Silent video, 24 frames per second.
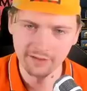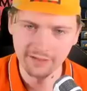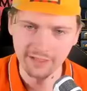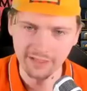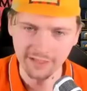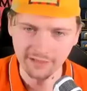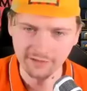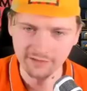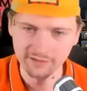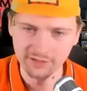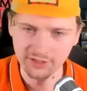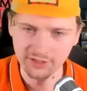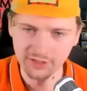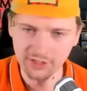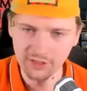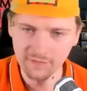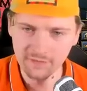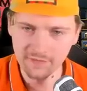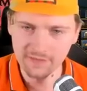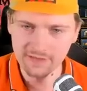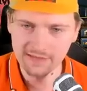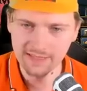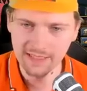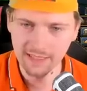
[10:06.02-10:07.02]
Oh uh, yeah,
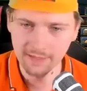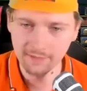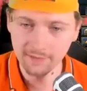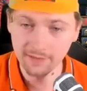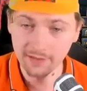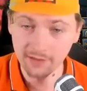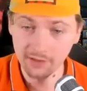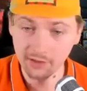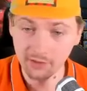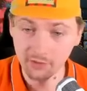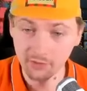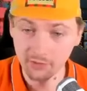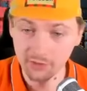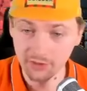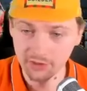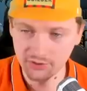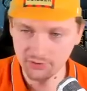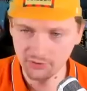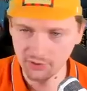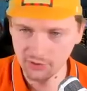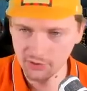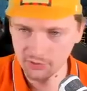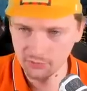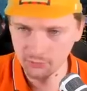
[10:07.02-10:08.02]
Genève is down and they're going
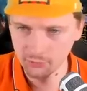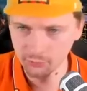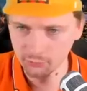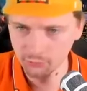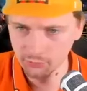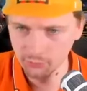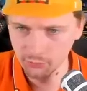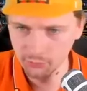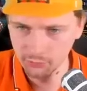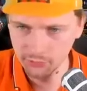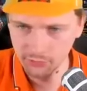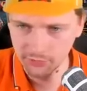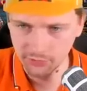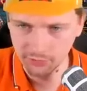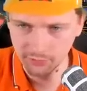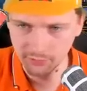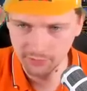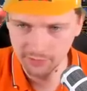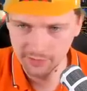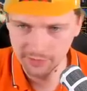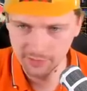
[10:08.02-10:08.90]
straight to Torino.